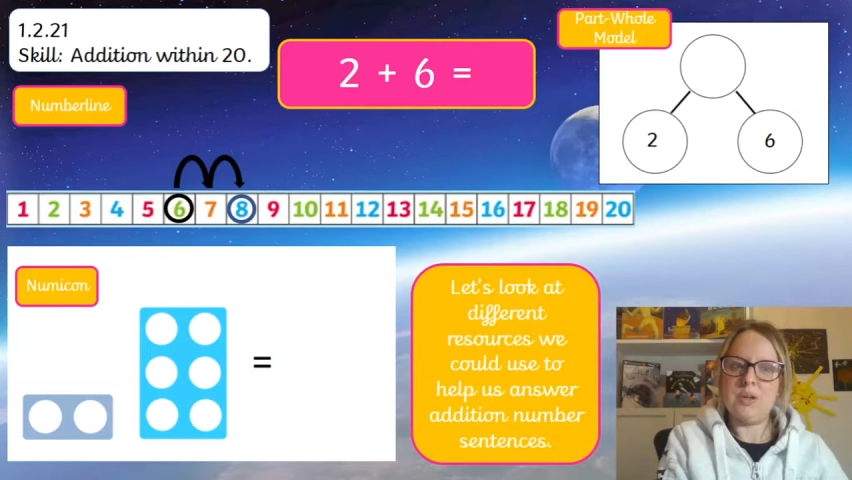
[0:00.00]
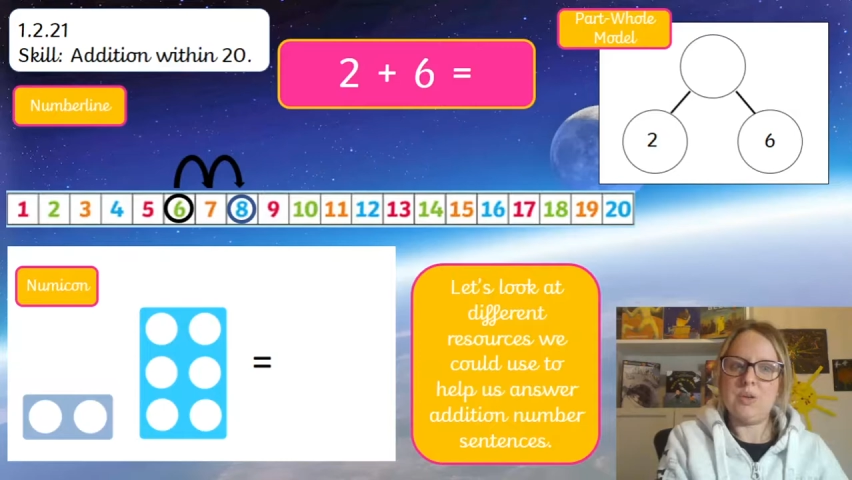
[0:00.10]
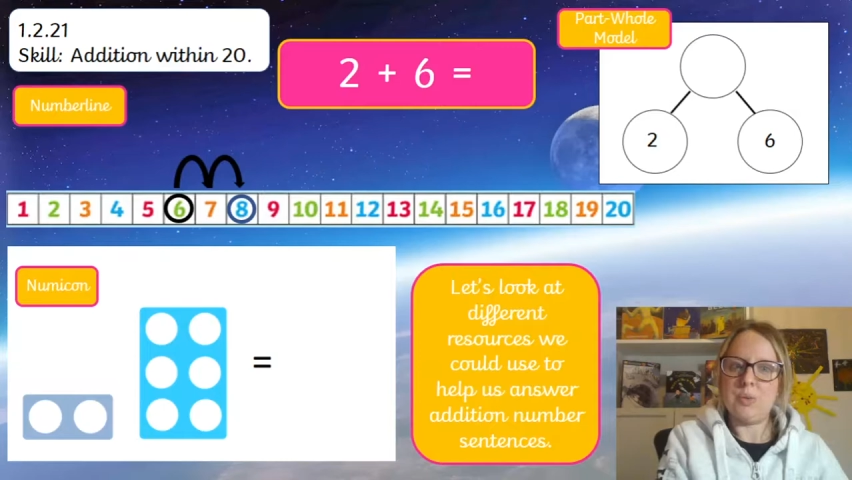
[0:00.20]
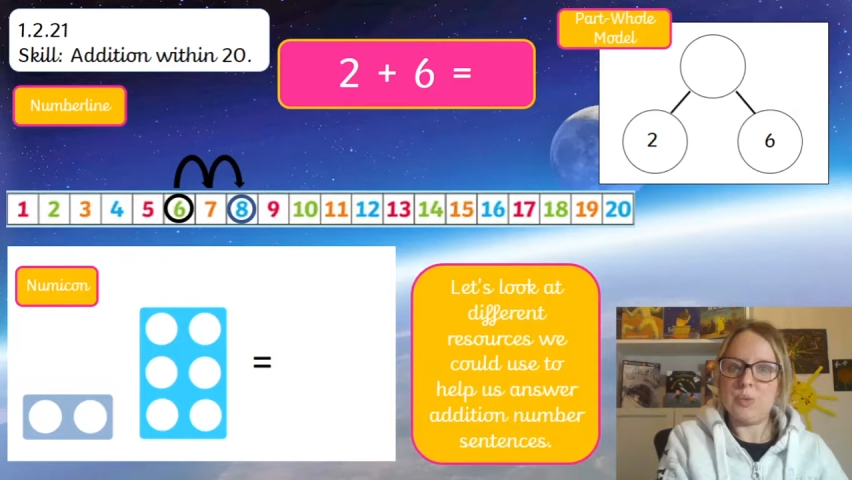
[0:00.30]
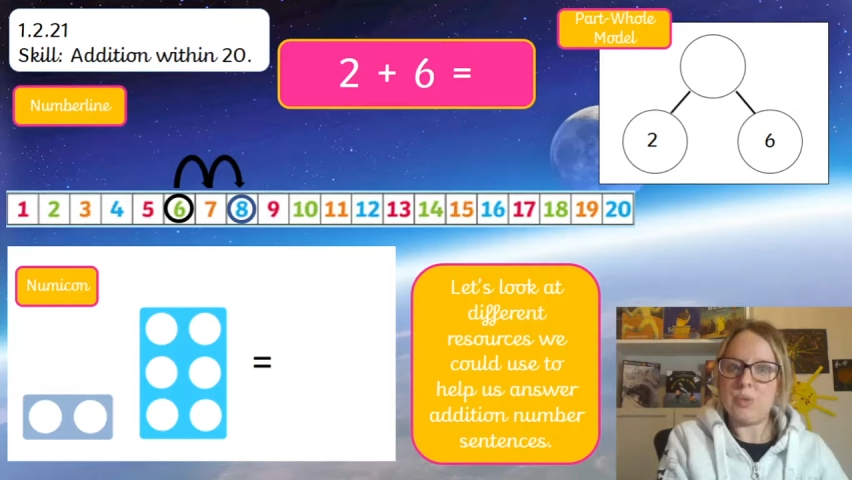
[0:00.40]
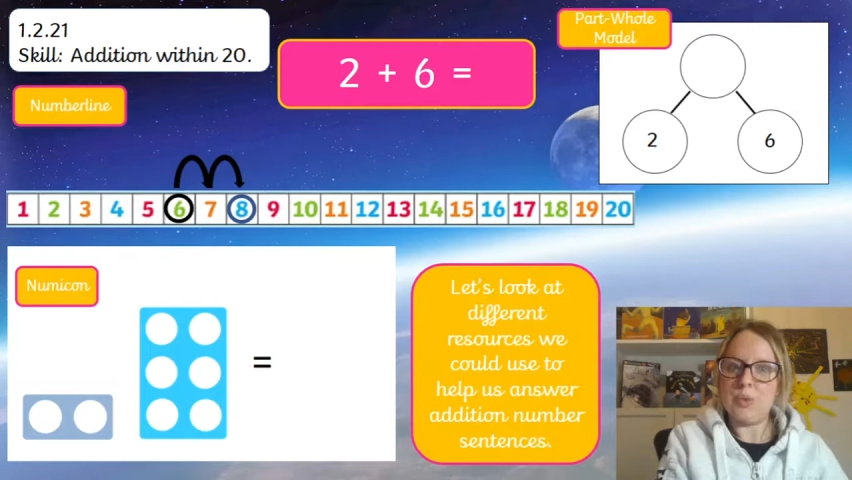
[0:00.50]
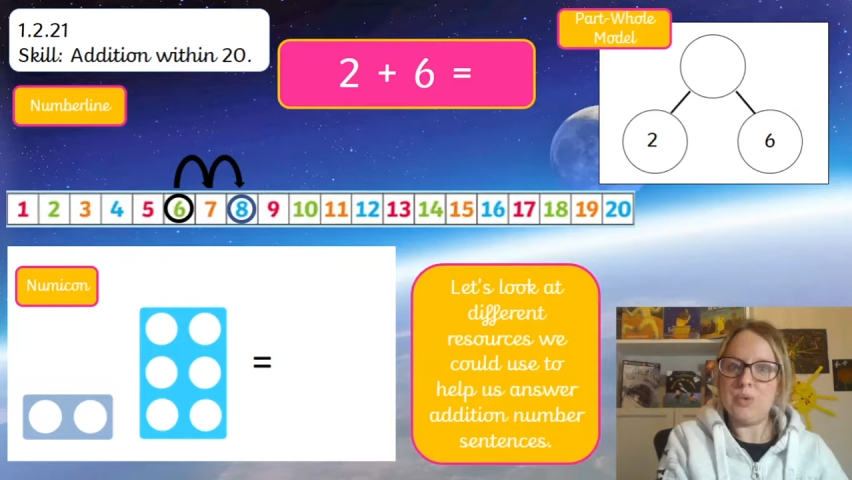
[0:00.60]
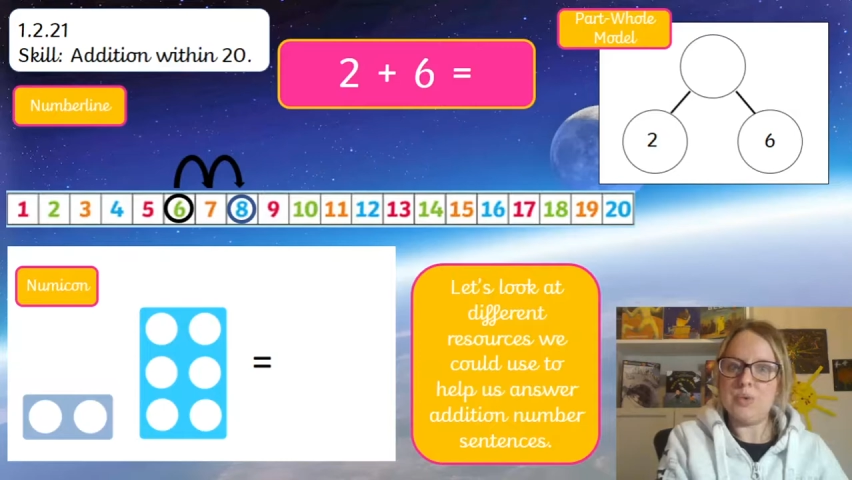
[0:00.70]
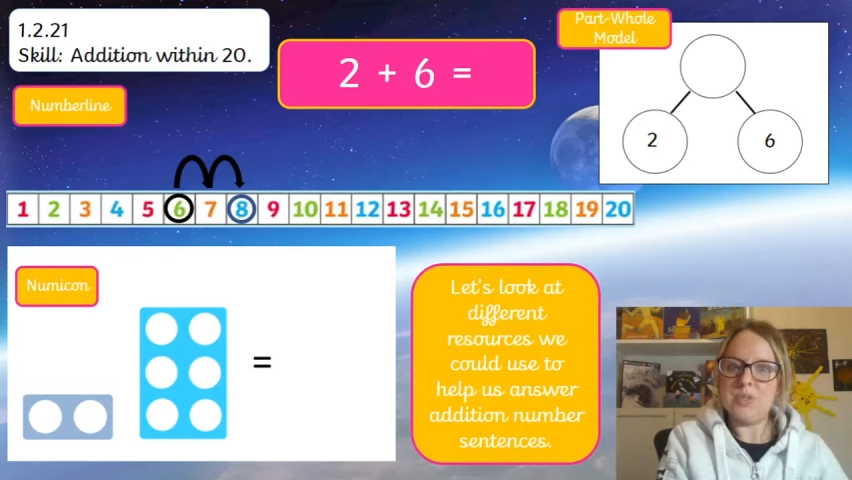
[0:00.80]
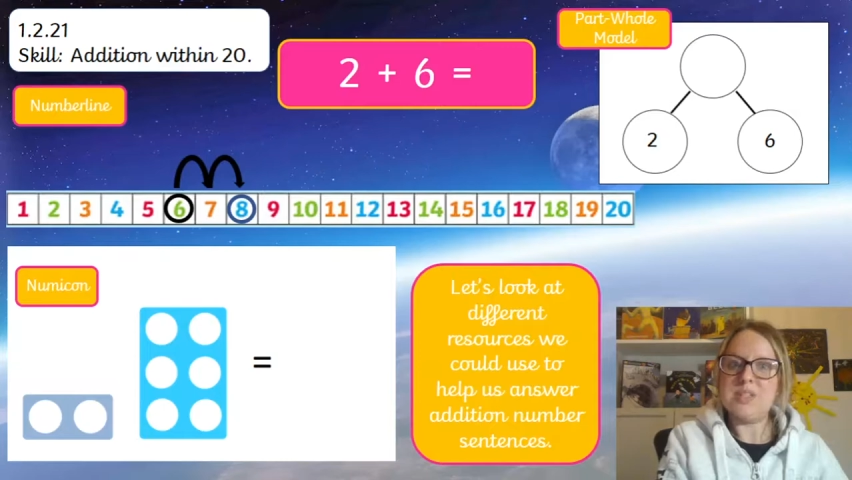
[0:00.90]
or
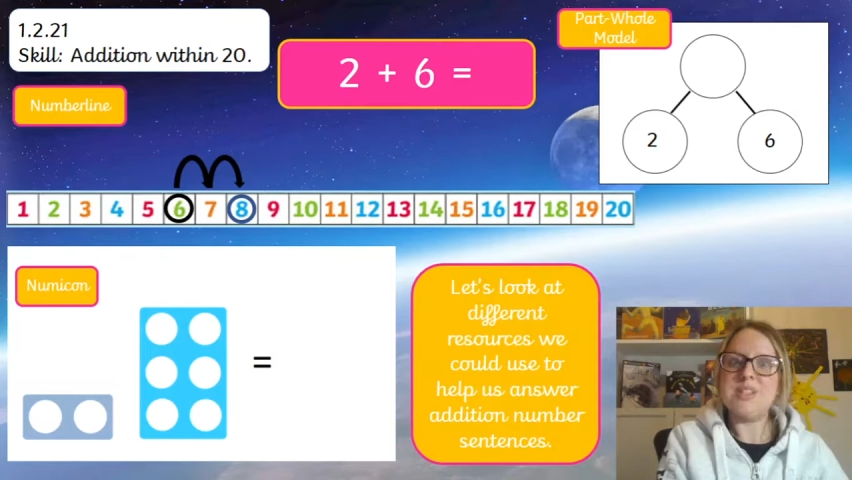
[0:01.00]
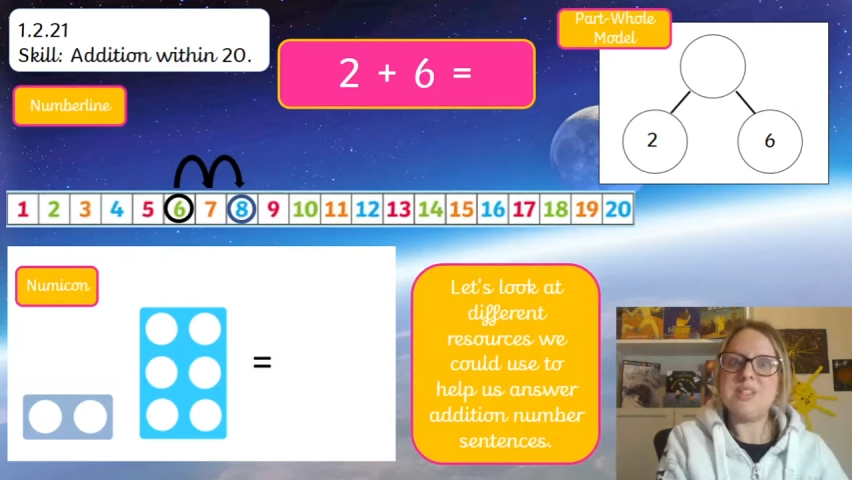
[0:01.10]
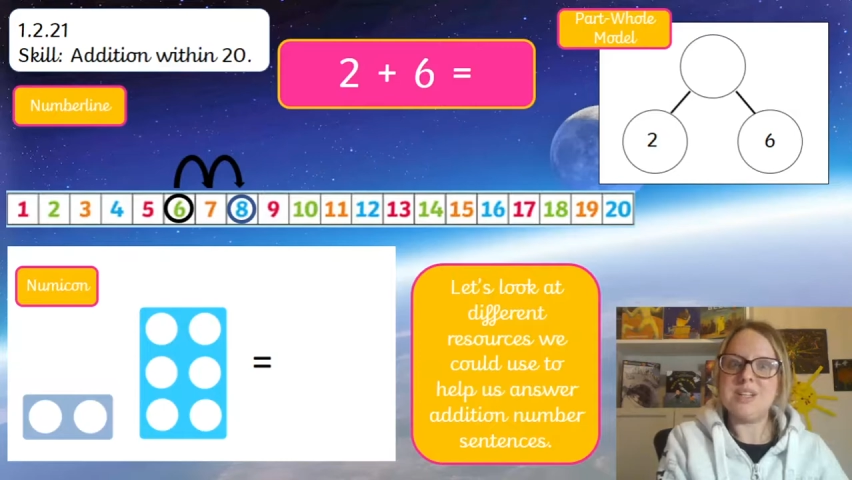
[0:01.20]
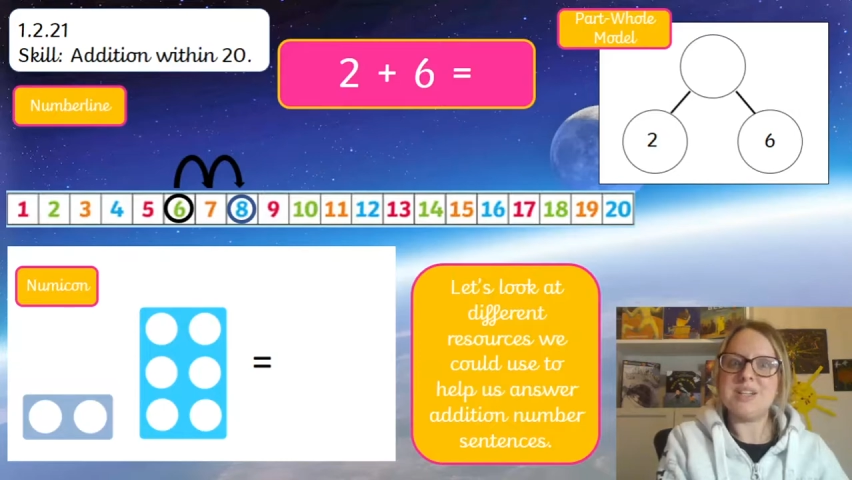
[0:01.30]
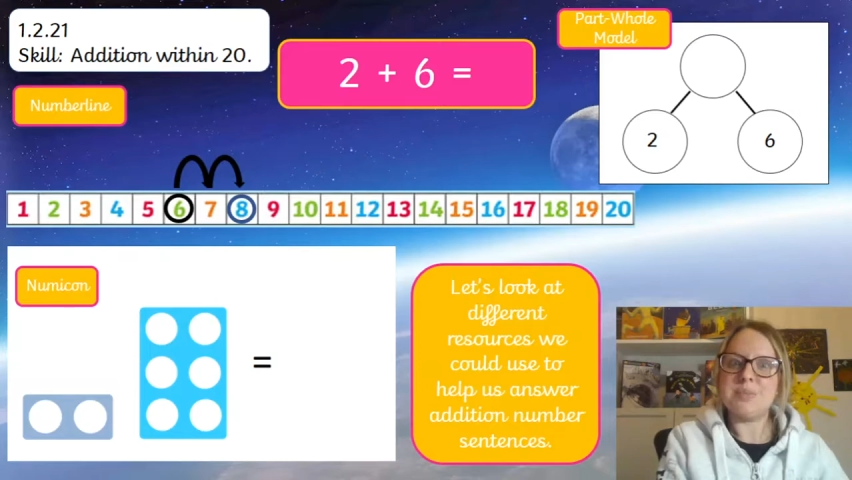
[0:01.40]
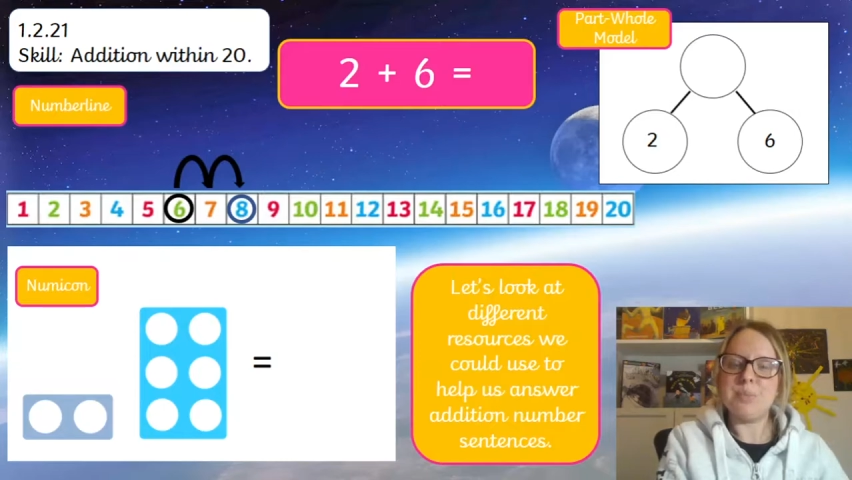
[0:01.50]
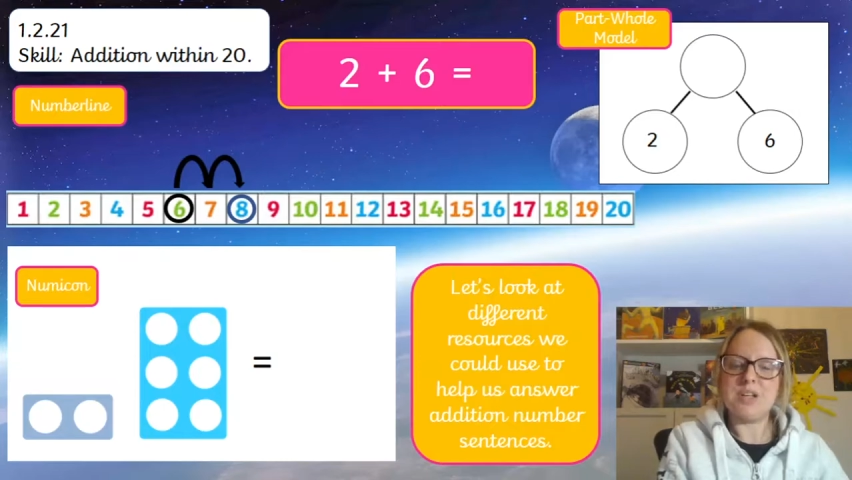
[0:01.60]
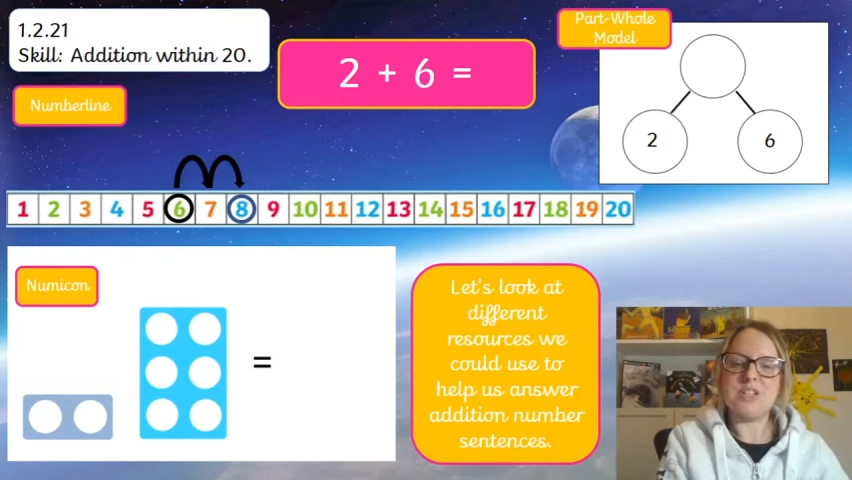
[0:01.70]
6 plus